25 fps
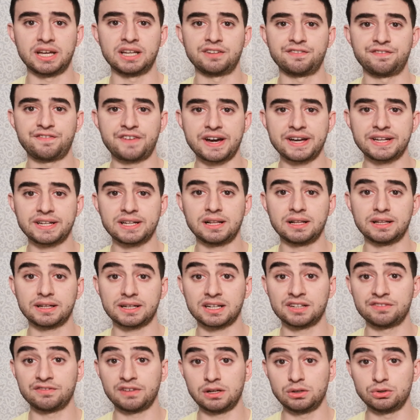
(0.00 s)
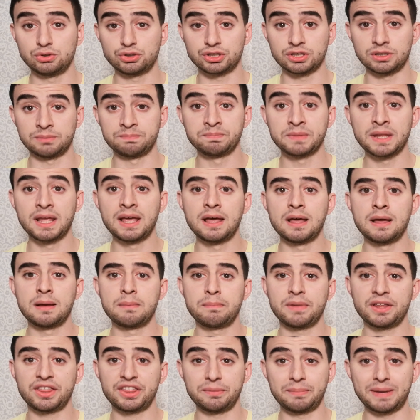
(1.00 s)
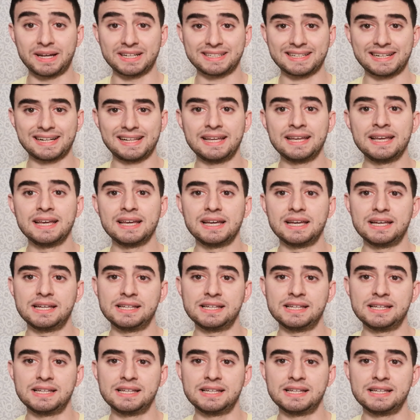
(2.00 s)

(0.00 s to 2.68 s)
and final convolution. Mathematically,